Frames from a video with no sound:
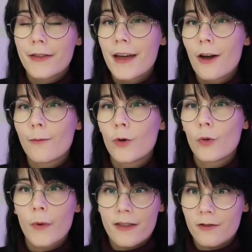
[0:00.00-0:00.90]
They are
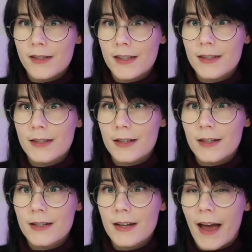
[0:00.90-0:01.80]
more weather
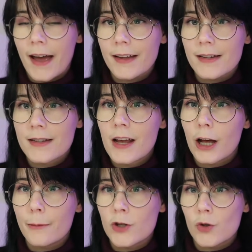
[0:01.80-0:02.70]
resistant and
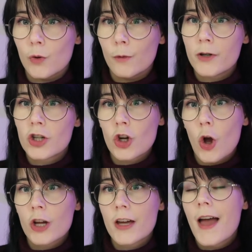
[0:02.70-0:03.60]
absorb
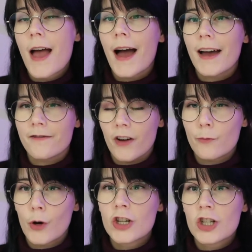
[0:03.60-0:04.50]
shock and
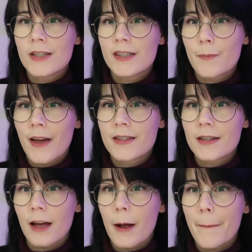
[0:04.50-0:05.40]
vibrations
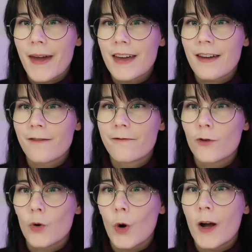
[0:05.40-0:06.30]
better, making
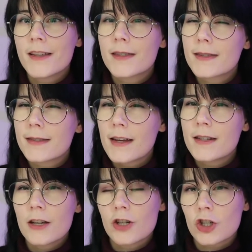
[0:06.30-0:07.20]
for steadier